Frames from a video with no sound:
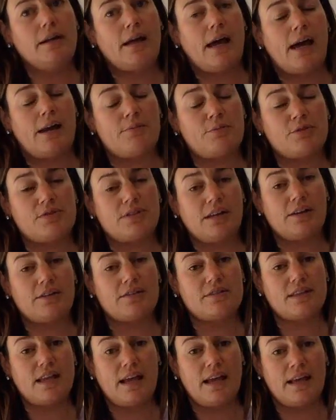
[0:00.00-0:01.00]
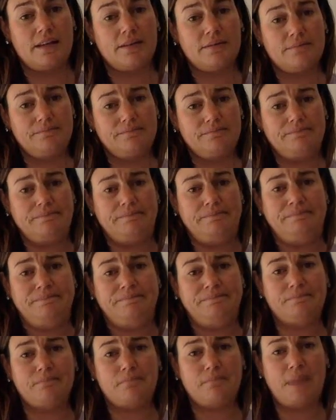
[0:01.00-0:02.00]
animal cells and
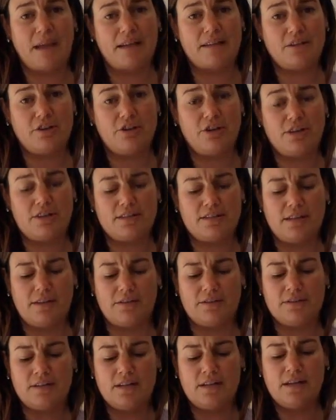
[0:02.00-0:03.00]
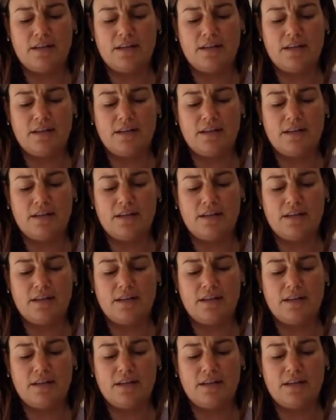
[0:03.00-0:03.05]
bacteria cells.